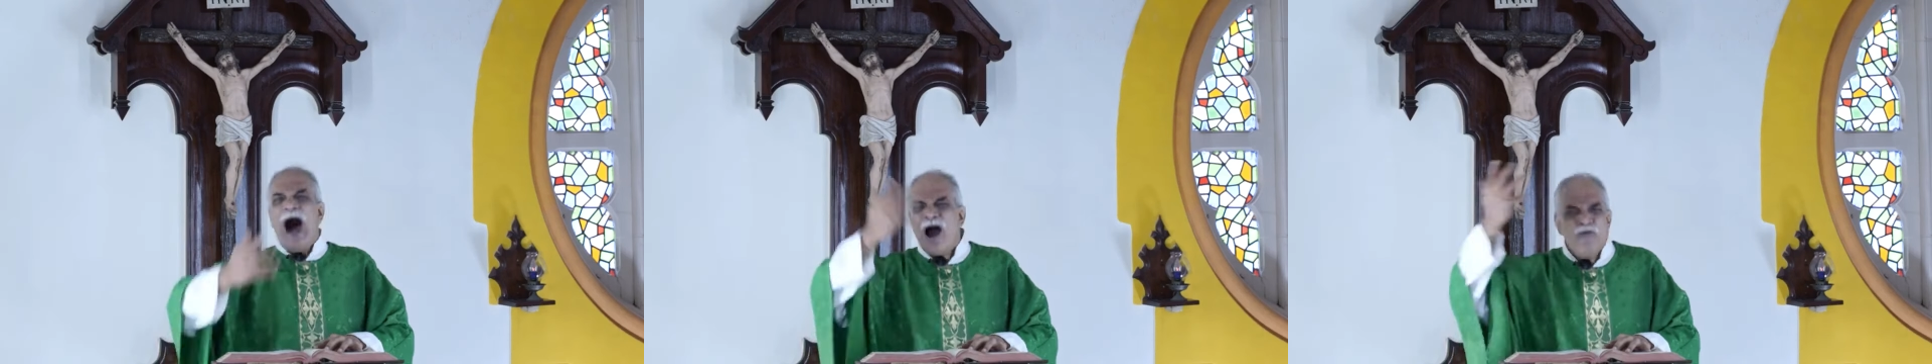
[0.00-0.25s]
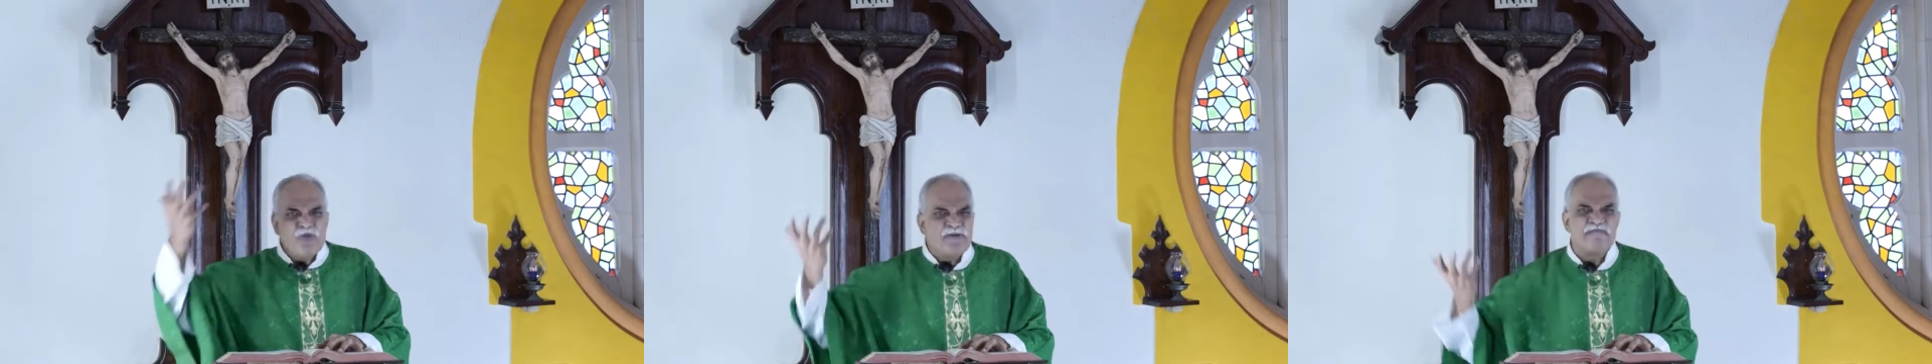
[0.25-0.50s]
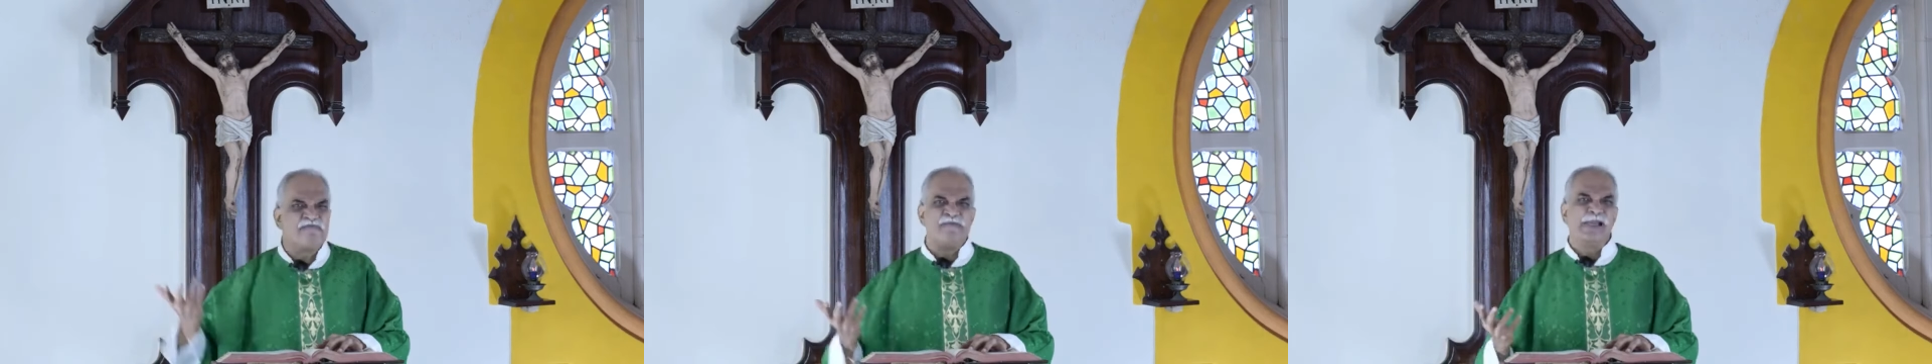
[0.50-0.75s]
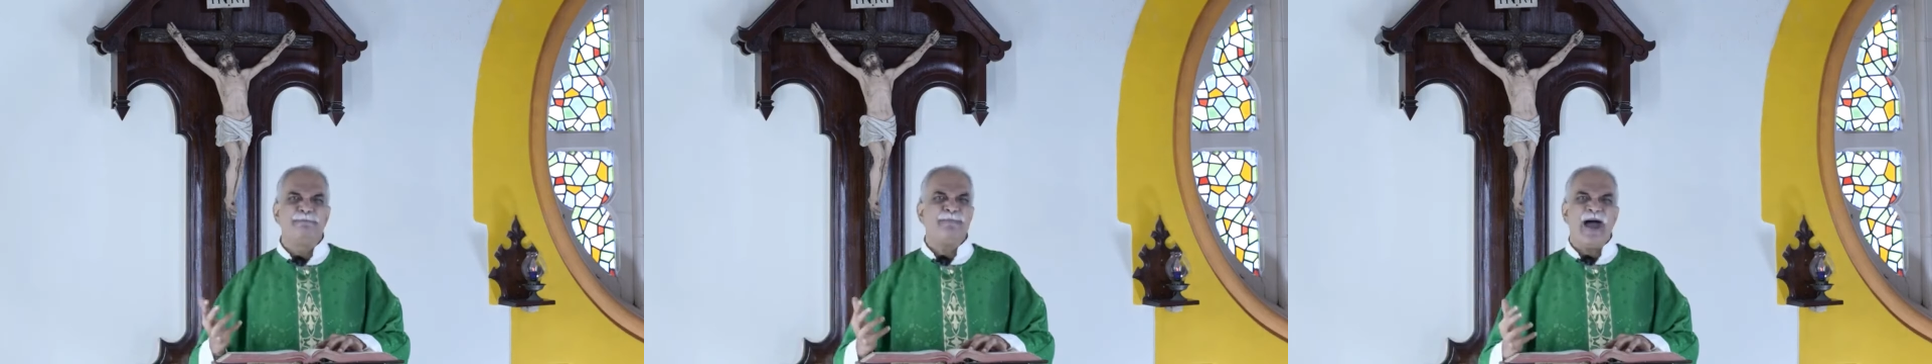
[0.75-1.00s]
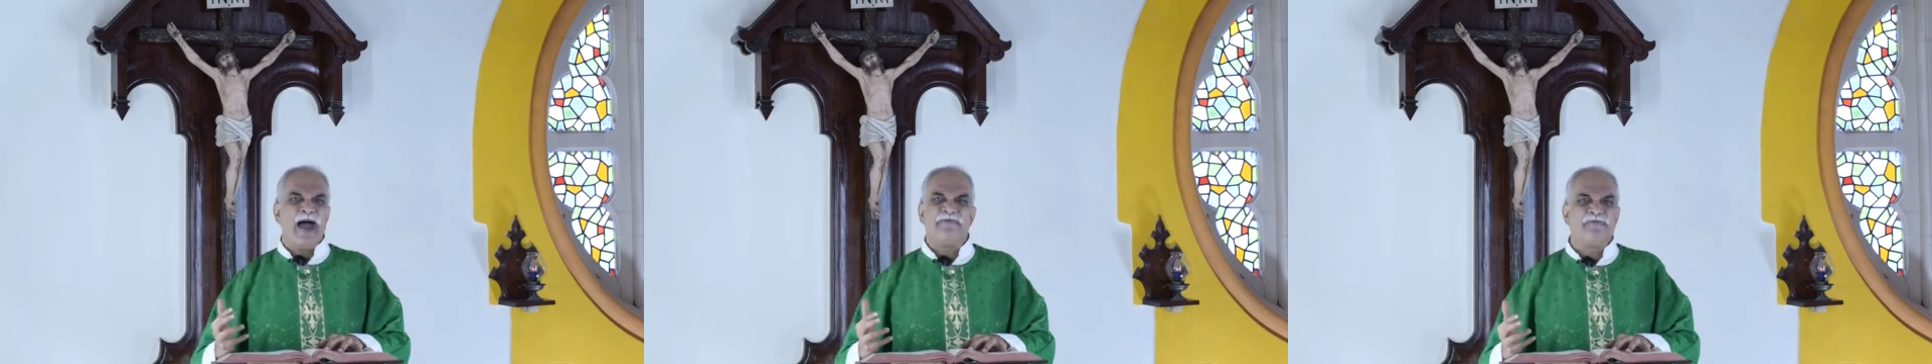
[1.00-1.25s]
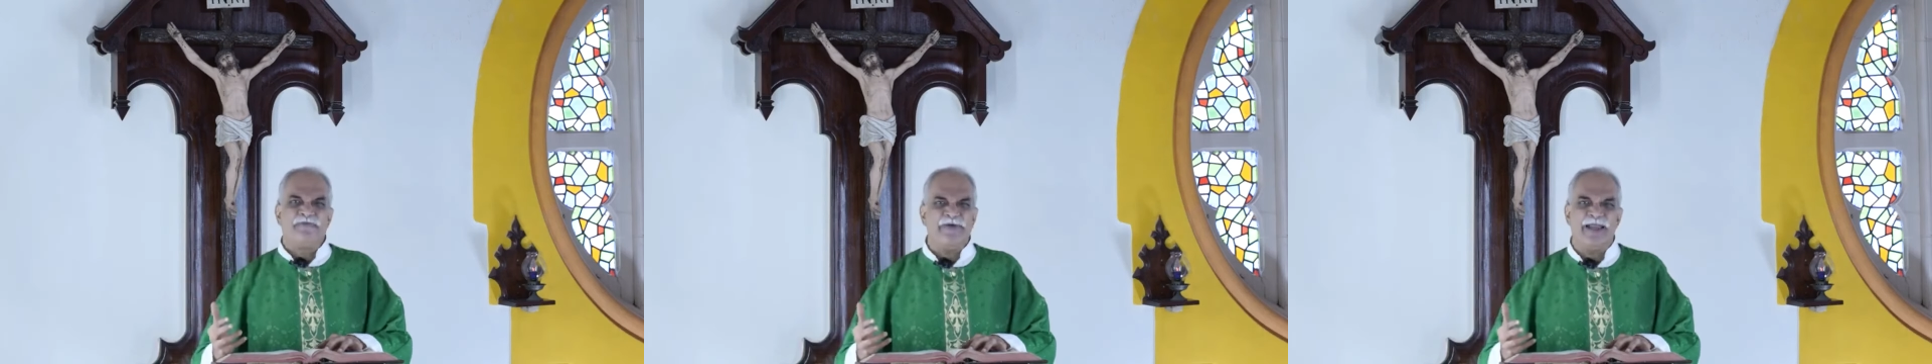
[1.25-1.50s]
How would Philip
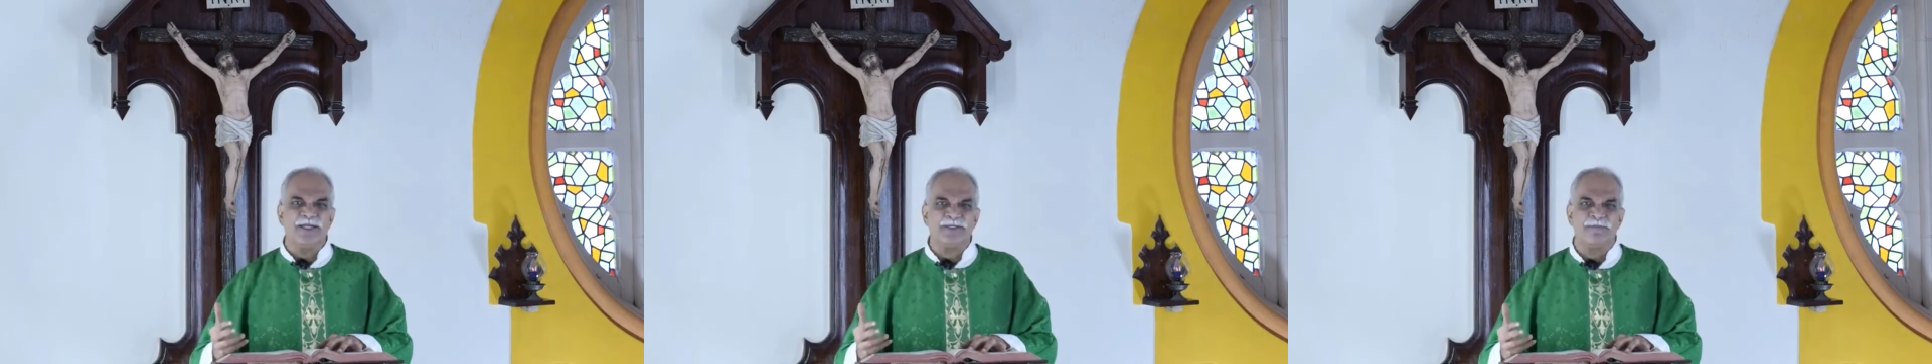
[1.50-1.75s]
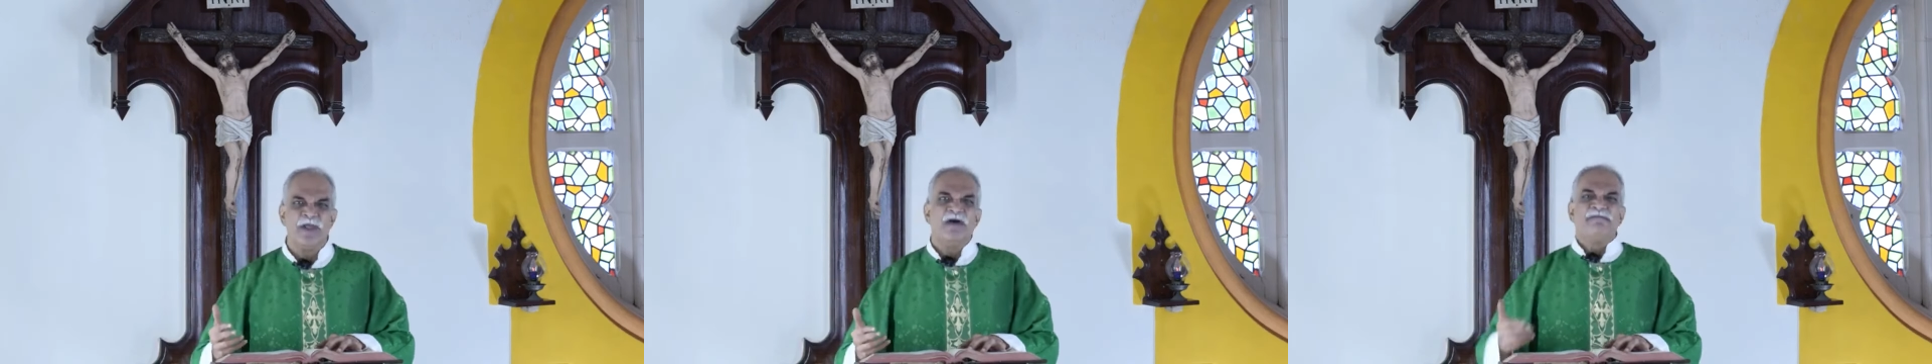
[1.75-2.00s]
have felt